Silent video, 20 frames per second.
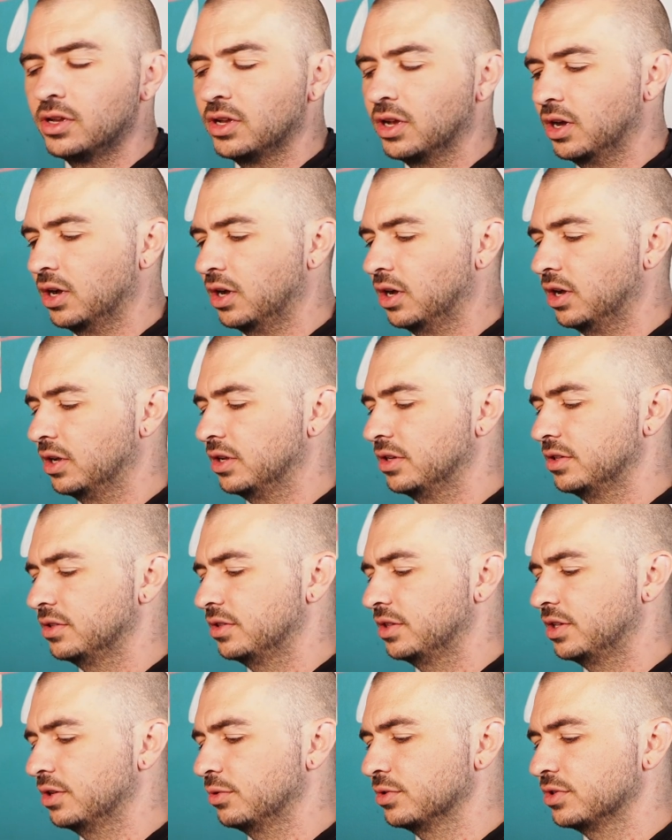Uh,
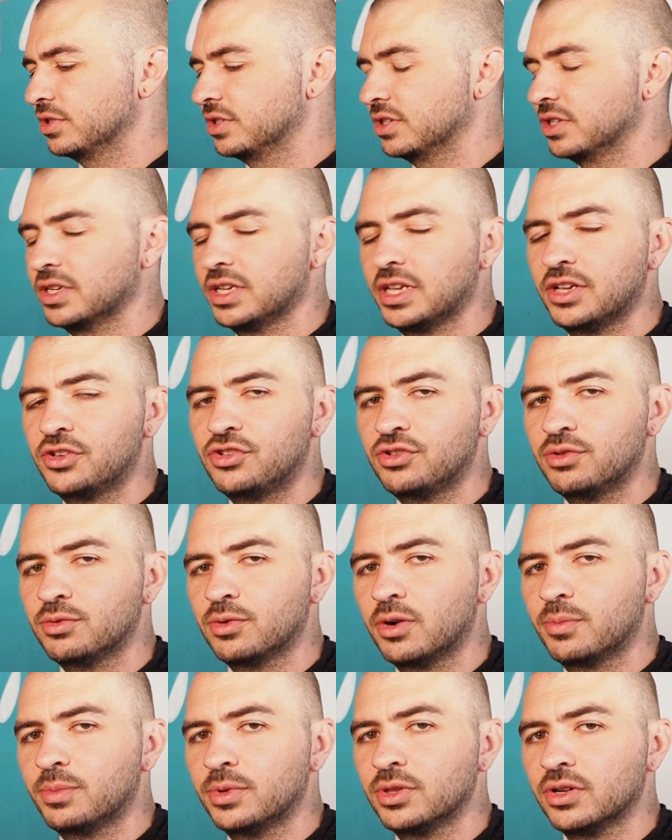there was an issue
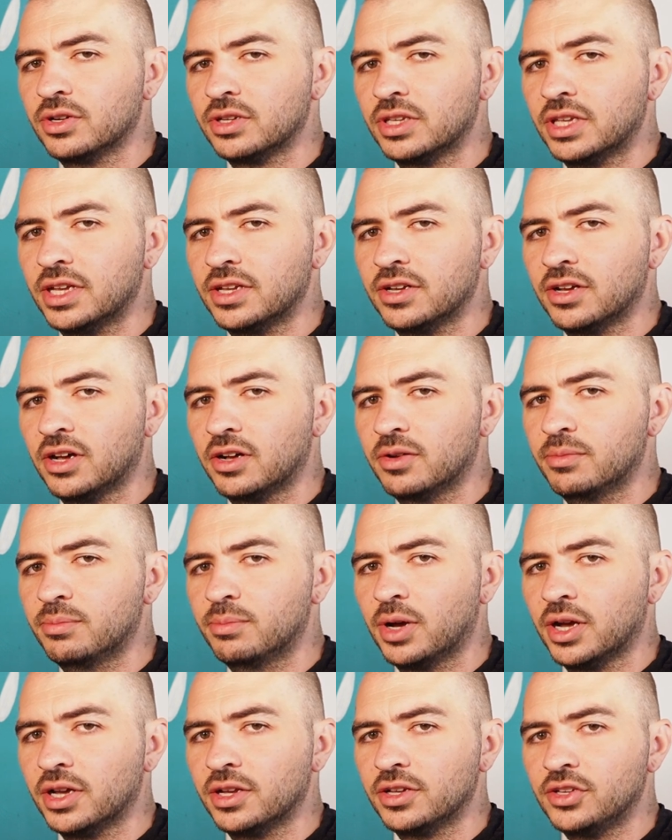opened on GitHub
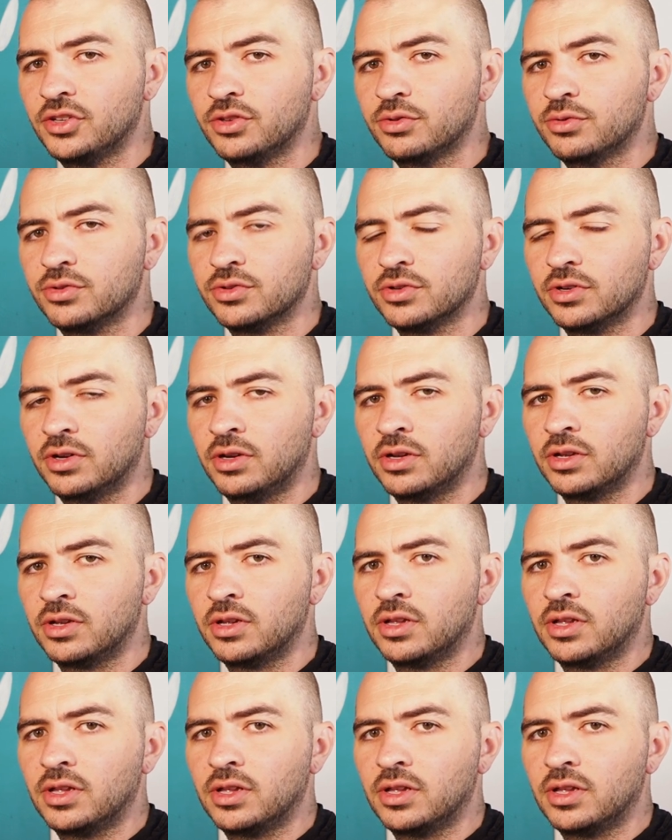by a user